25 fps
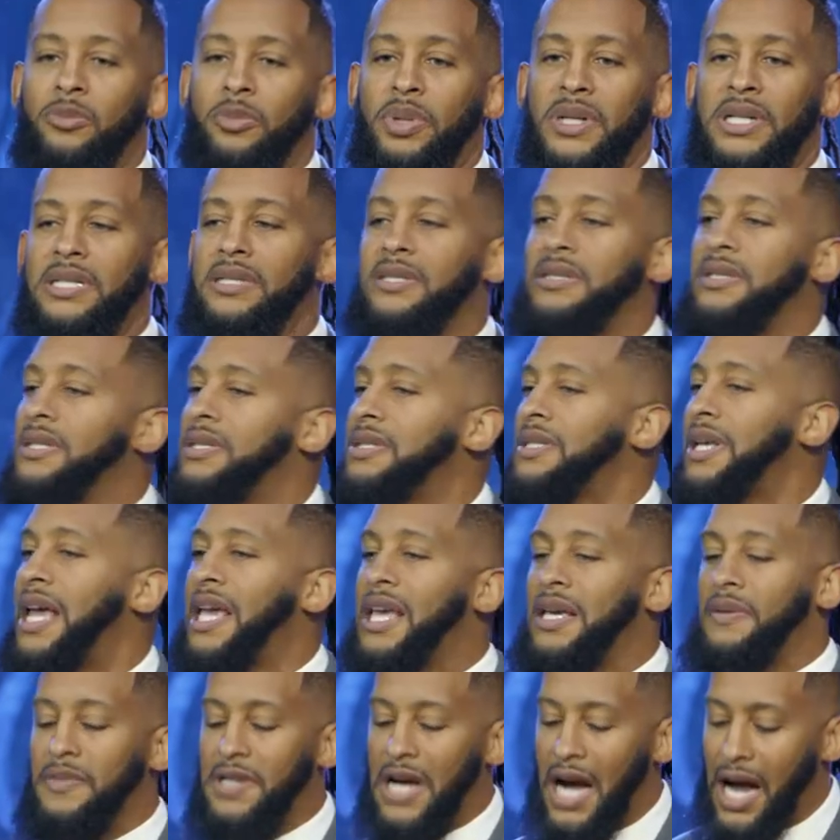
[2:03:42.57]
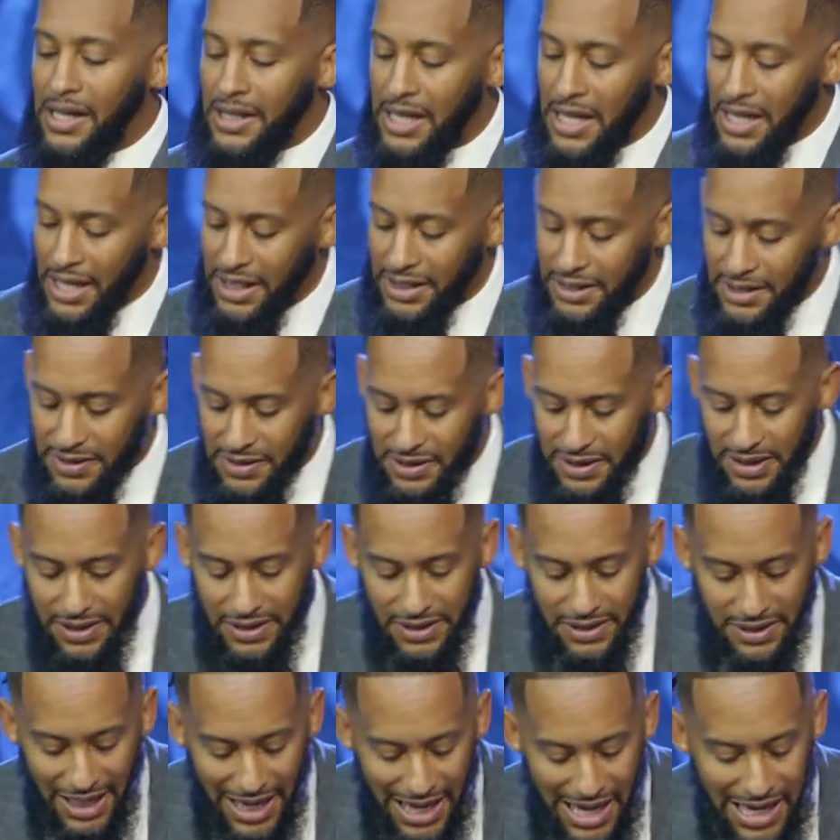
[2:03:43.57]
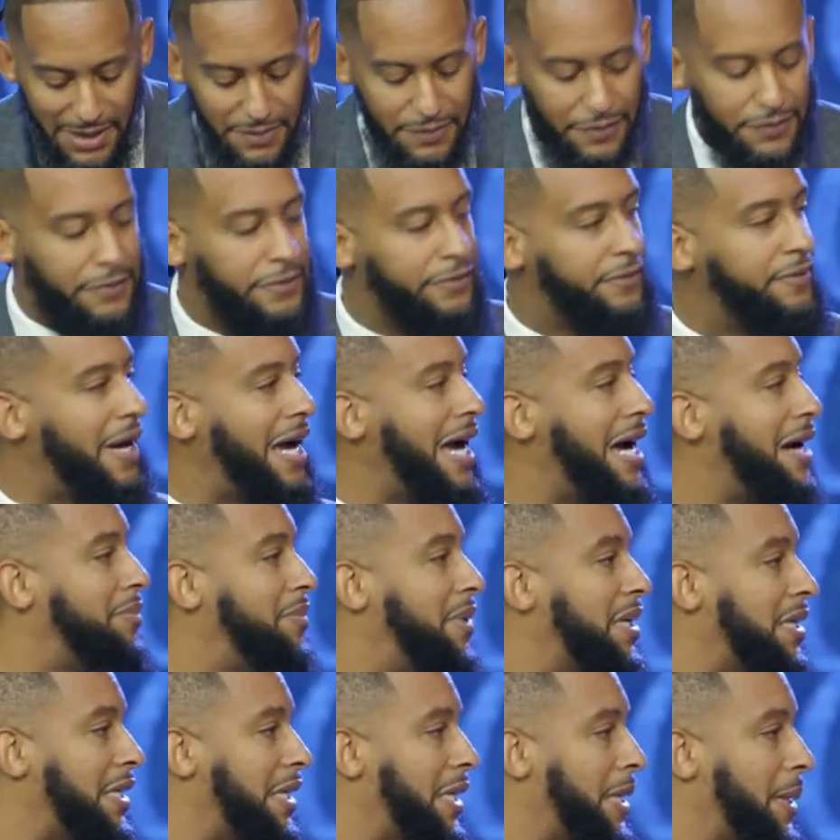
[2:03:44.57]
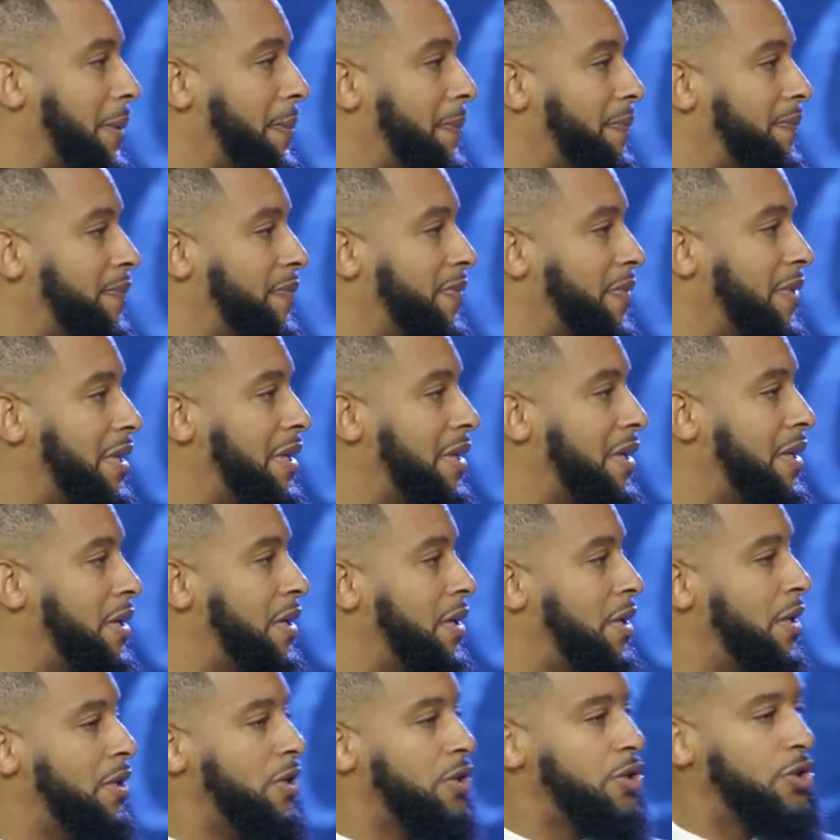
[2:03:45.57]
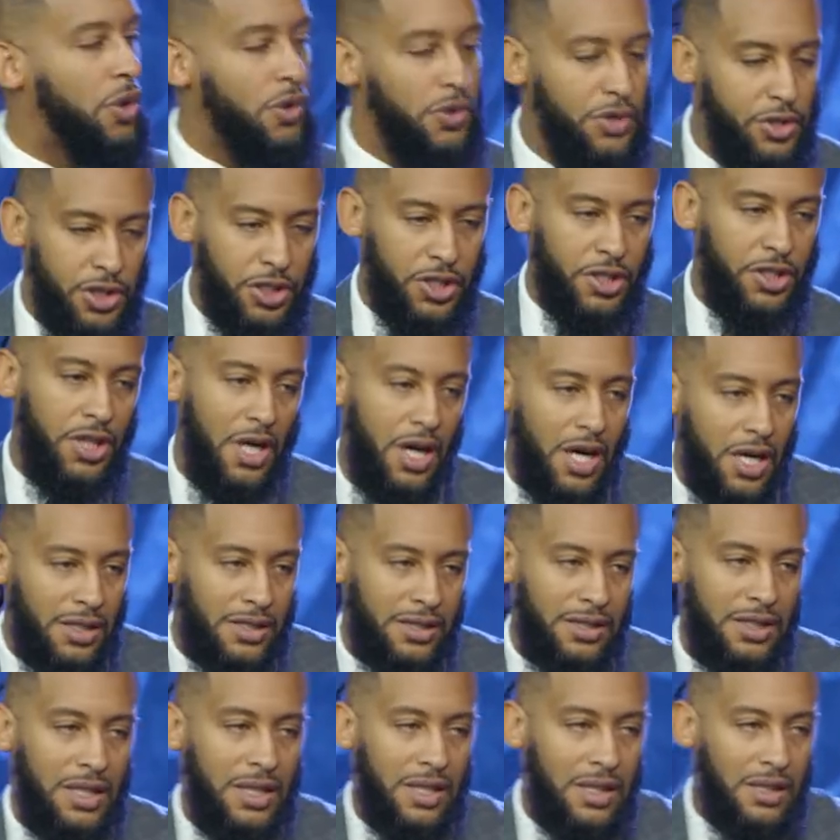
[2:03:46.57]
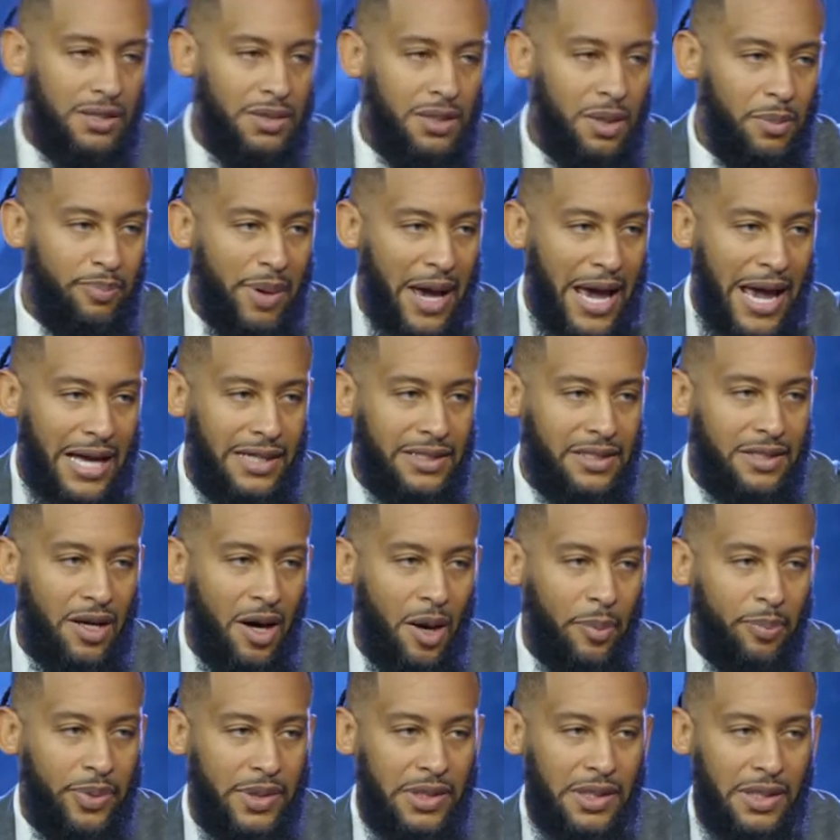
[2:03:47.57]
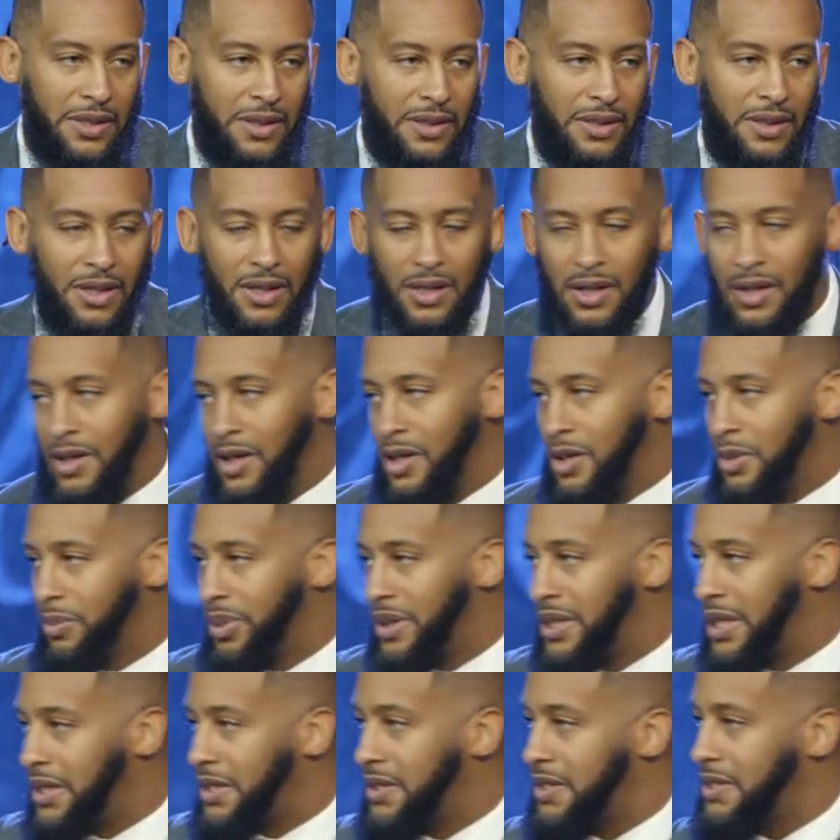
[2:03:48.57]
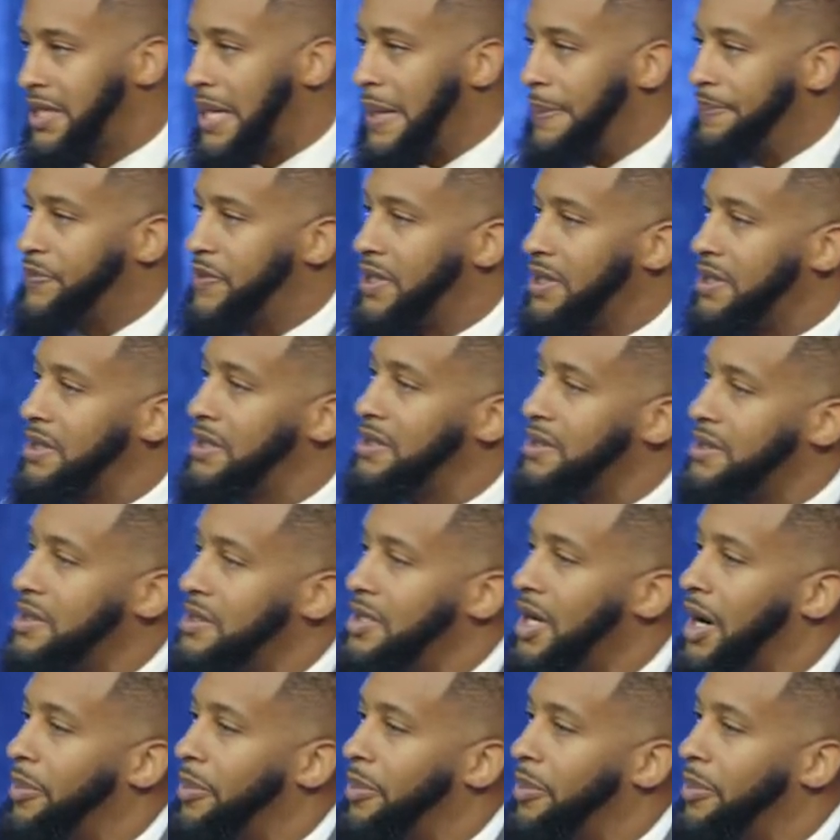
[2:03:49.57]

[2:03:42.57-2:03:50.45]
but it's the same God and it's the same family. So shun the bad company, but accept the good